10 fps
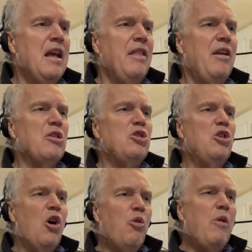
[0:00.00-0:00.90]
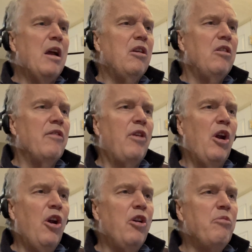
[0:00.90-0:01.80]
There is no record of
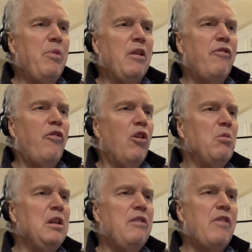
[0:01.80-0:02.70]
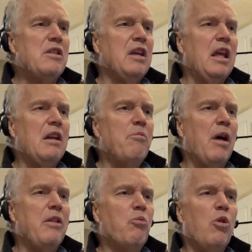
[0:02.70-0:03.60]
Hurt being formally investigated
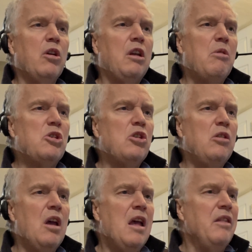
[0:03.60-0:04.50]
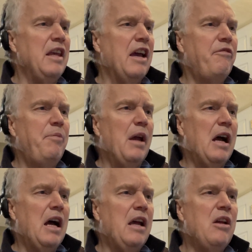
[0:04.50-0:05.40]
by the Warren Commission, the
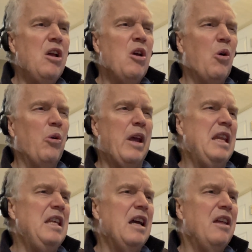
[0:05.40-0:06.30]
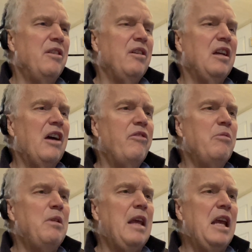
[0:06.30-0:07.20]
FBI, or any other
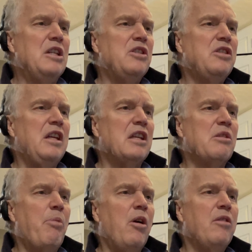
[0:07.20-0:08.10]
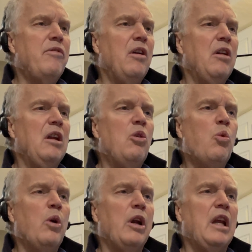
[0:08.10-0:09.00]
government agency as a part of their
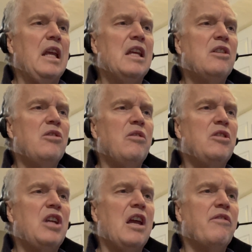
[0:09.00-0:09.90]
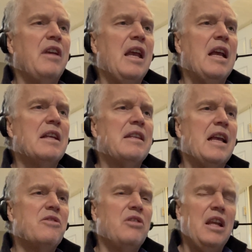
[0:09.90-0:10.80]
inquiry into the JFK
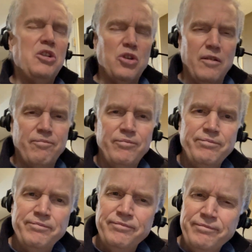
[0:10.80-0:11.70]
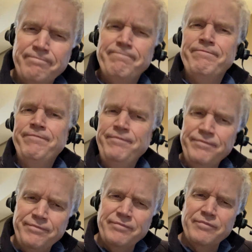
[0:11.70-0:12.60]
assassination.
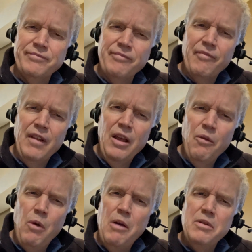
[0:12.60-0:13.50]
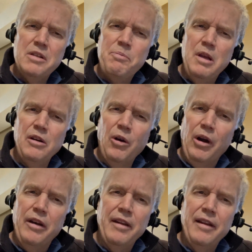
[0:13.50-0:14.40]
Why would this be ignored?